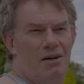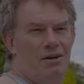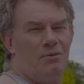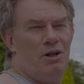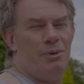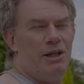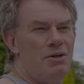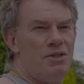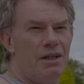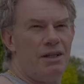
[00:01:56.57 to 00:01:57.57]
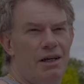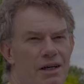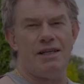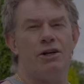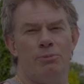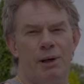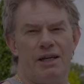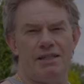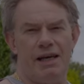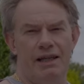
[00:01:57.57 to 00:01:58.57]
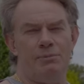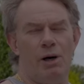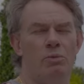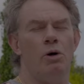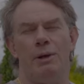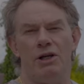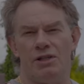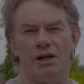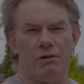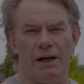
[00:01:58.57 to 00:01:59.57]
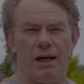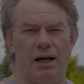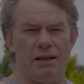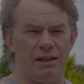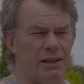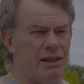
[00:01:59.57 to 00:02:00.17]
I'm going to be using the single bucket technique, but I will be using the brick guard.